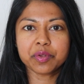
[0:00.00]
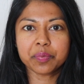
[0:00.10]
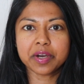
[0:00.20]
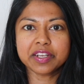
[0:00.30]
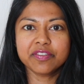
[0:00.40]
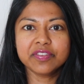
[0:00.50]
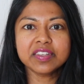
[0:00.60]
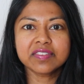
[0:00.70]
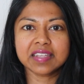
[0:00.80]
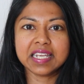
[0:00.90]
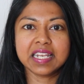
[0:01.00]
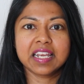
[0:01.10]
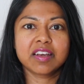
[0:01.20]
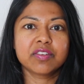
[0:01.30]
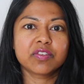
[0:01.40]
their body feels
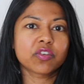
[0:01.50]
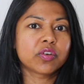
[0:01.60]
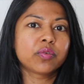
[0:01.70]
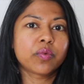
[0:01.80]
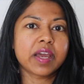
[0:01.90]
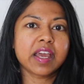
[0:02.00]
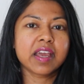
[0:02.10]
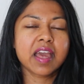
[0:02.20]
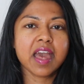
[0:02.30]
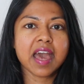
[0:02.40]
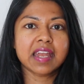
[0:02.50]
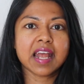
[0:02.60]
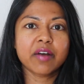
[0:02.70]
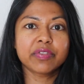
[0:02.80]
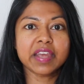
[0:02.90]
eating a certain way and
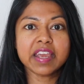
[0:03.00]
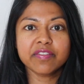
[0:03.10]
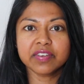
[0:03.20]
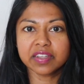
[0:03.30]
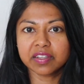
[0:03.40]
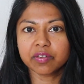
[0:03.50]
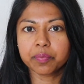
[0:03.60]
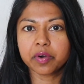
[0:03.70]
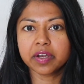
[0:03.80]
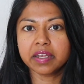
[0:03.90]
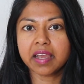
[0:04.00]
how they feel in their body.